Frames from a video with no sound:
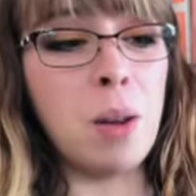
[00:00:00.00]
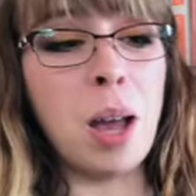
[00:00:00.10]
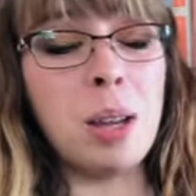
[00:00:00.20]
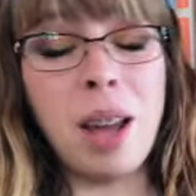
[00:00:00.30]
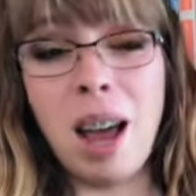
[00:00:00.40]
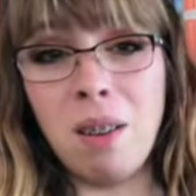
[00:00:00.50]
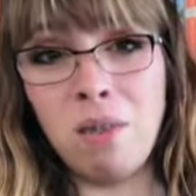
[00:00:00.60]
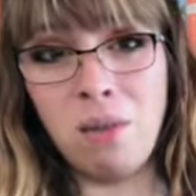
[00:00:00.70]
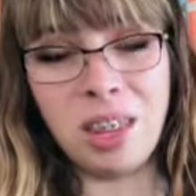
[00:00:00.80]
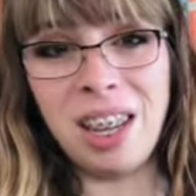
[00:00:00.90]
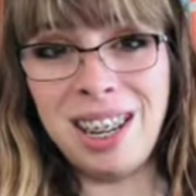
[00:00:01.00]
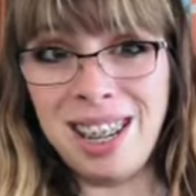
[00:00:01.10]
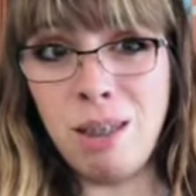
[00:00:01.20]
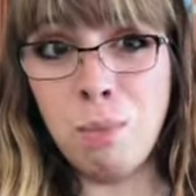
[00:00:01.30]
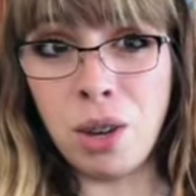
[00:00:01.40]
I have an
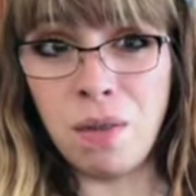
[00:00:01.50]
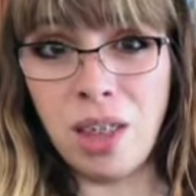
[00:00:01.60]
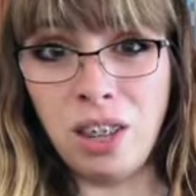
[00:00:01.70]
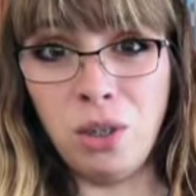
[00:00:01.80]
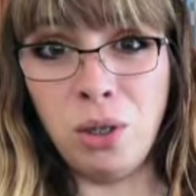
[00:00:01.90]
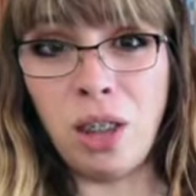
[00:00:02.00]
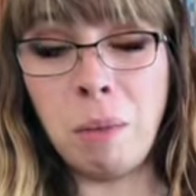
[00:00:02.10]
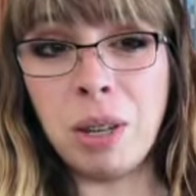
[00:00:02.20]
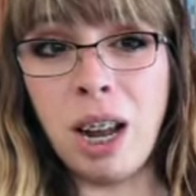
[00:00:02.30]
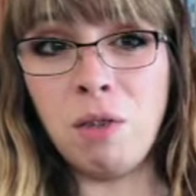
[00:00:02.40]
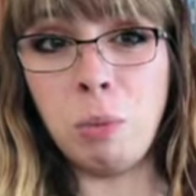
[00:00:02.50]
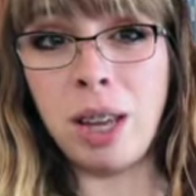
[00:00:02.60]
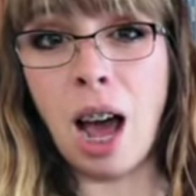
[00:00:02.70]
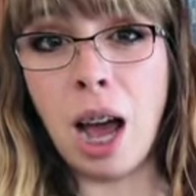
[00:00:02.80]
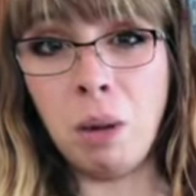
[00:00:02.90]
ebook of that, so it's, I'm gonna have to
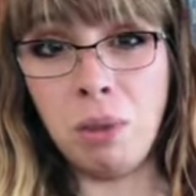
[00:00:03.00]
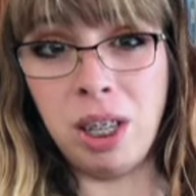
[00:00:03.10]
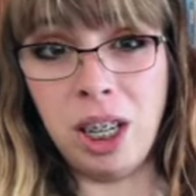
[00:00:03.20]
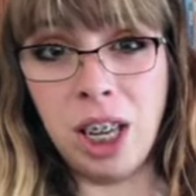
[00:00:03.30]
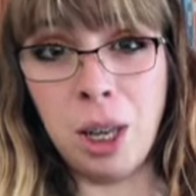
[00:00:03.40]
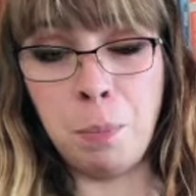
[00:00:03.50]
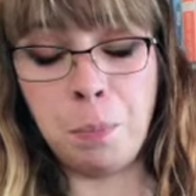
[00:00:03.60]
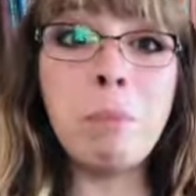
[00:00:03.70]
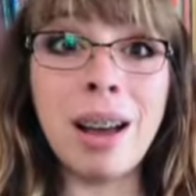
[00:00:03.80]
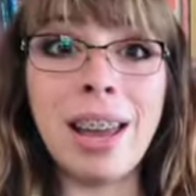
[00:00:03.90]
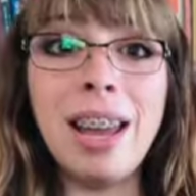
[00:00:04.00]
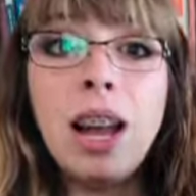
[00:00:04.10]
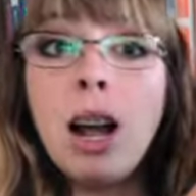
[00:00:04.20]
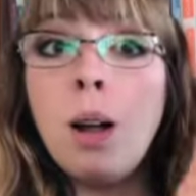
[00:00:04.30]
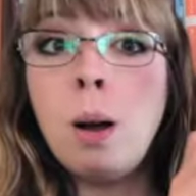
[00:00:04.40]
be eye reading it. But
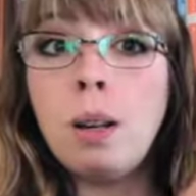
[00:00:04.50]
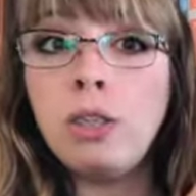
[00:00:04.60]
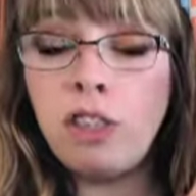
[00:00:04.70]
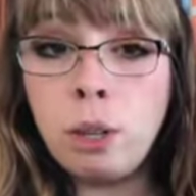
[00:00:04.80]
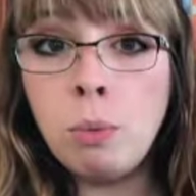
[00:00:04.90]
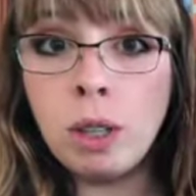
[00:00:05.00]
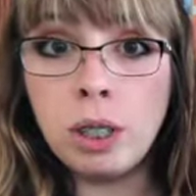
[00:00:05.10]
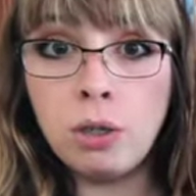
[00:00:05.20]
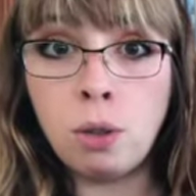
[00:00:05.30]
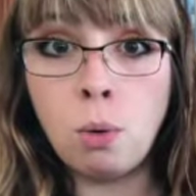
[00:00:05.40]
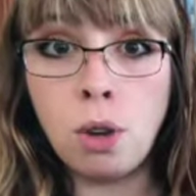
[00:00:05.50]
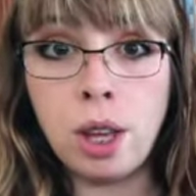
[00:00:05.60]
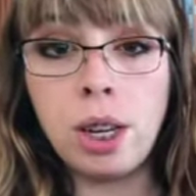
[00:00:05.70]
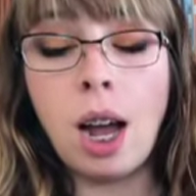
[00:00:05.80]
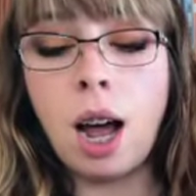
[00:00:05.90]
Jade War is so
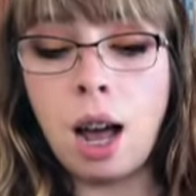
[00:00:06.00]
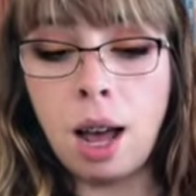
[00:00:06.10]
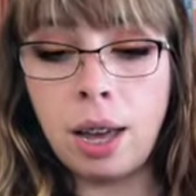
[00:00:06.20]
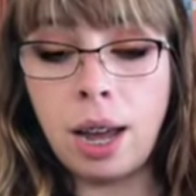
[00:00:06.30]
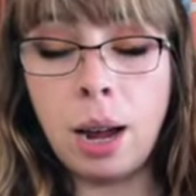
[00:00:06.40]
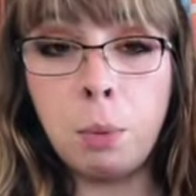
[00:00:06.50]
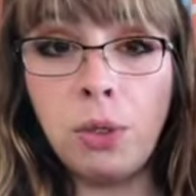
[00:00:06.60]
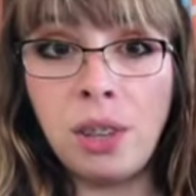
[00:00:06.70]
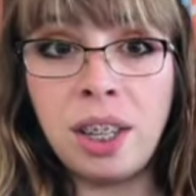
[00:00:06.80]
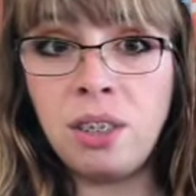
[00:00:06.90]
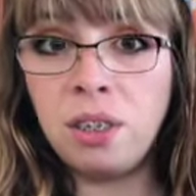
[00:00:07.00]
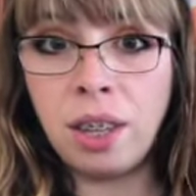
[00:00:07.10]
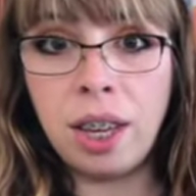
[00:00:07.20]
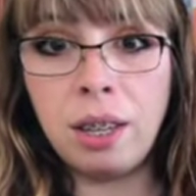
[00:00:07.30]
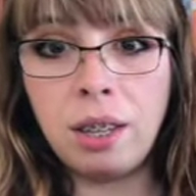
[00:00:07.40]
good. I would say it's
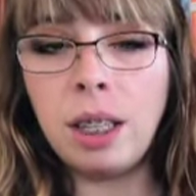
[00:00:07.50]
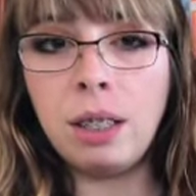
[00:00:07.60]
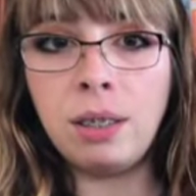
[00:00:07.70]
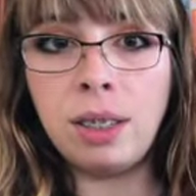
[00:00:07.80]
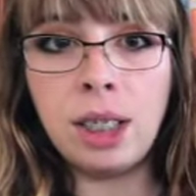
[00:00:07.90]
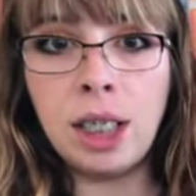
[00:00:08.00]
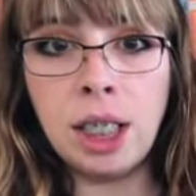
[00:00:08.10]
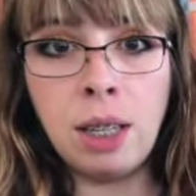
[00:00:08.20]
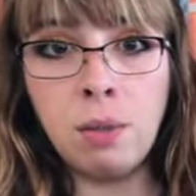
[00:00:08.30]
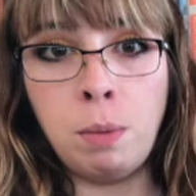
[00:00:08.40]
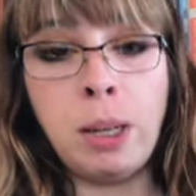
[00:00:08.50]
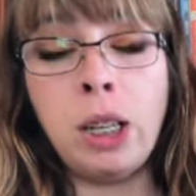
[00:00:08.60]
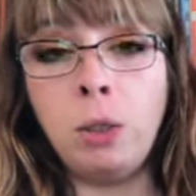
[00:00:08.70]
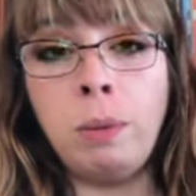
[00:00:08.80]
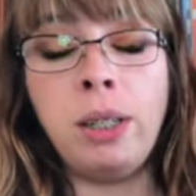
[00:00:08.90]
like exceeding even my
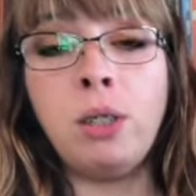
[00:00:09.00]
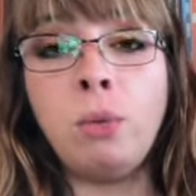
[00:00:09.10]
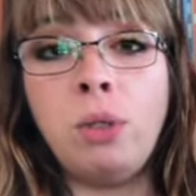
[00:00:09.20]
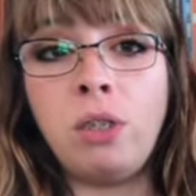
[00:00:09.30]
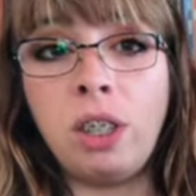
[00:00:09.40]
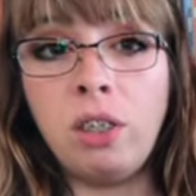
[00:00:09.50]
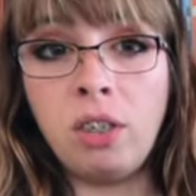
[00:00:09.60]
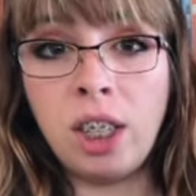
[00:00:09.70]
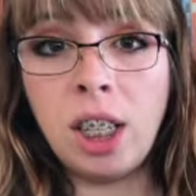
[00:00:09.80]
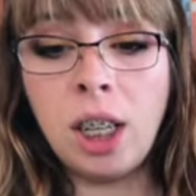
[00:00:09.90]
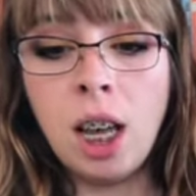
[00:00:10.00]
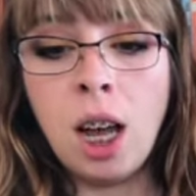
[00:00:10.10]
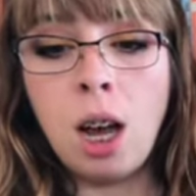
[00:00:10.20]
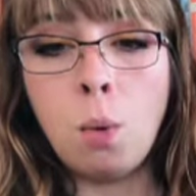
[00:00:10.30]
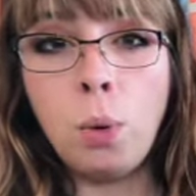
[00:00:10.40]
experience with Jade City.
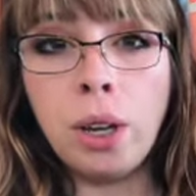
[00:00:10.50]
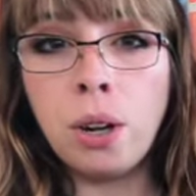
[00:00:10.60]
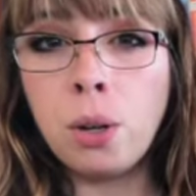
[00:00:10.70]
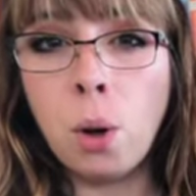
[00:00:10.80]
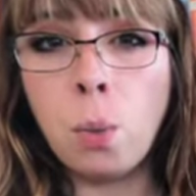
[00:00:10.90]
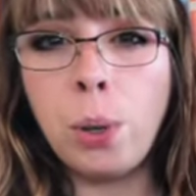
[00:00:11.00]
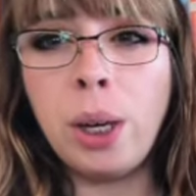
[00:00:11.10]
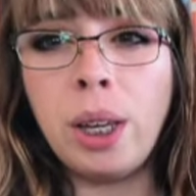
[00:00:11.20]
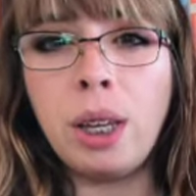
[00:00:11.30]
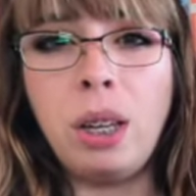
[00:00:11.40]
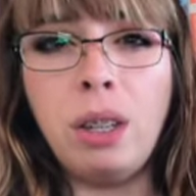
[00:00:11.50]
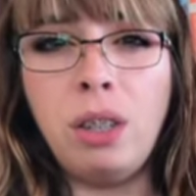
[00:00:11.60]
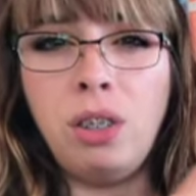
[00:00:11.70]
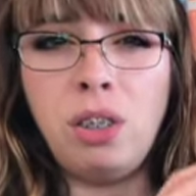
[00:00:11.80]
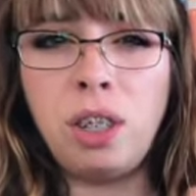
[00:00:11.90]
We are going
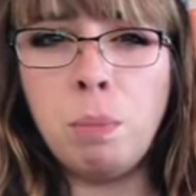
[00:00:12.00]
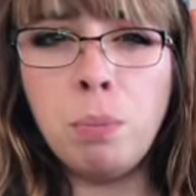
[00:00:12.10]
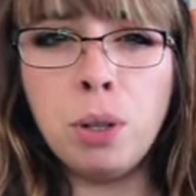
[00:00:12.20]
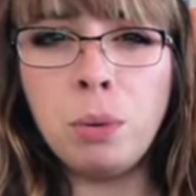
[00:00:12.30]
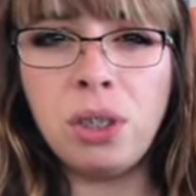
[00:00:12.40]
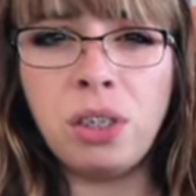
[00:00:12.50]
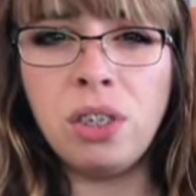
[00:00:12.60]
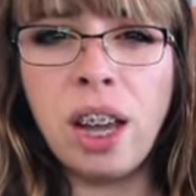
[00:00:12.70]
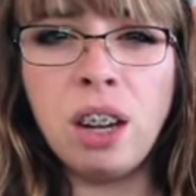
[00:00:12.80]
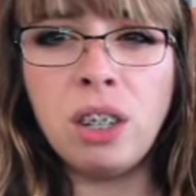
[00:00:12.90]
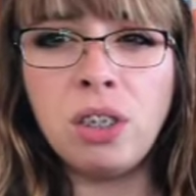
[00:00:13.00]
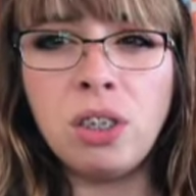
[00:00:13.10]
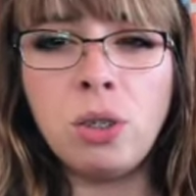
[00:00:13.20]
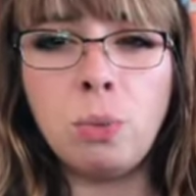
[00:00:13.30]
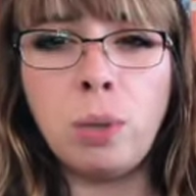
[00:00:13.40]
deeper with these
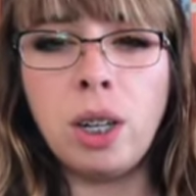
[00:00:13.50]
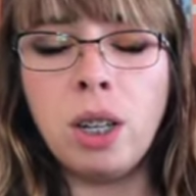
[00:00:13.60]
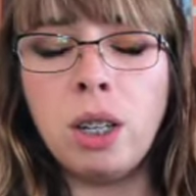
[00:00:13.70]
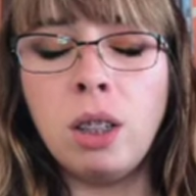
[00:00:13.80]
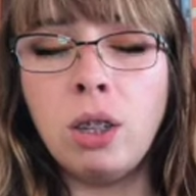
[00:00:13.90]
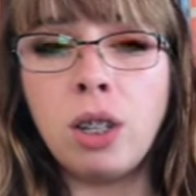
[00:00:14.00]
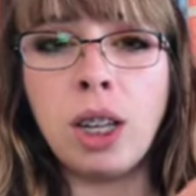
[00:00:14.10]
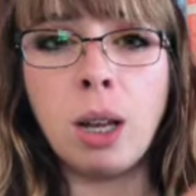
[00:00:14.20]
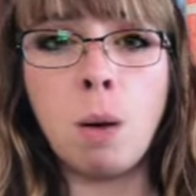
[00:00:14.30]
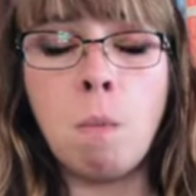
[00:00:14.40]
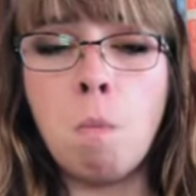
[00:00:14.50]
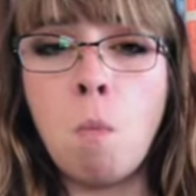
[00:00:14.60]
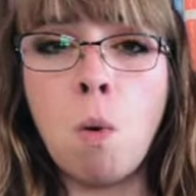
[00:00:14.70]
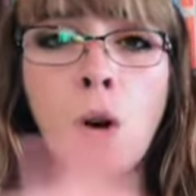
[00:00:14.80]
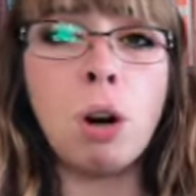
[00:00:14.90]
characters. We are learning
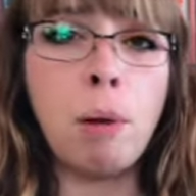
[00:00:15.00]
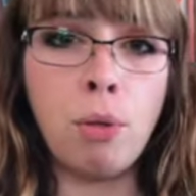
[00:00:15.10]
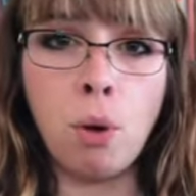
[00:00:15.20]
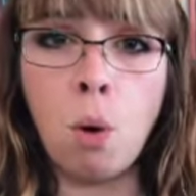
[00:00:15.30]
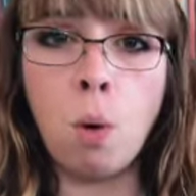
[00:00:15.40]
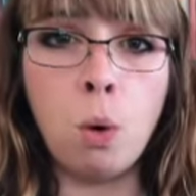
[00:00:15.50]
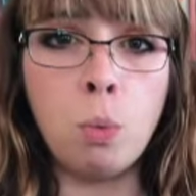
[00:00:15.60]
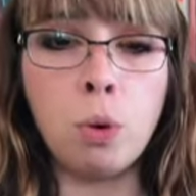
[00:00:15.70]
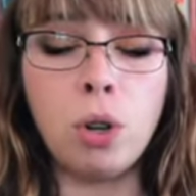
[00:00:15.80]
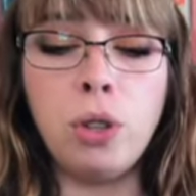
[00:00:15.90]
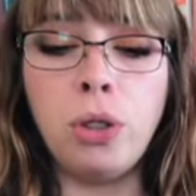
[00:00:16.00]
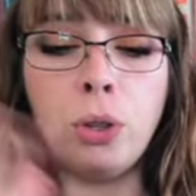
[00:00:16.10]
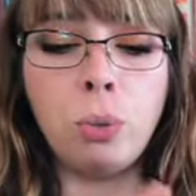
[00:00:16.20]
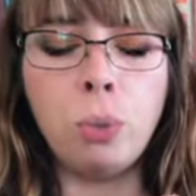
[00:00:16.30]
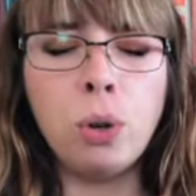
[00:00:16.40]
more about the whole world.
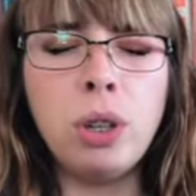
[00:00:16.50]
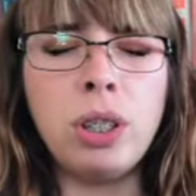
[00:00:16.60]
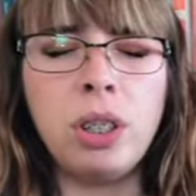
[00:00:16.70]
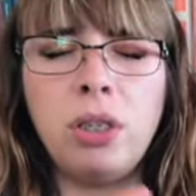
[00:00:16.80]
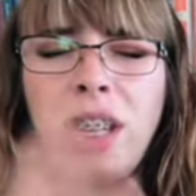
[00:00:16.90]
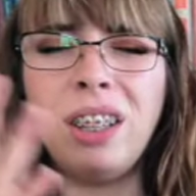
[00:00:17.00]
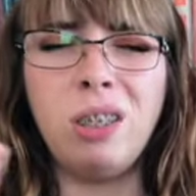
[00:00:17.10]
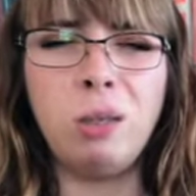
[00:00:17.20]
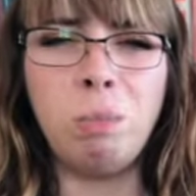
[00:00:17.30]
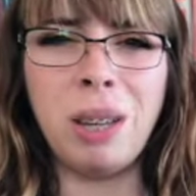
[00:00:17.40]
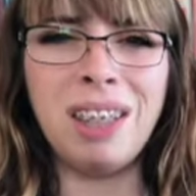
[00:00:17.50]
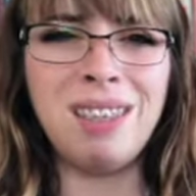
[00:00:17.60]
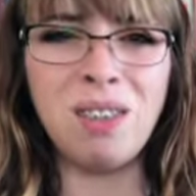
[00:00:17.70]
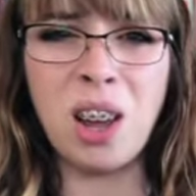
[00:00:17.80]
This world is expansive.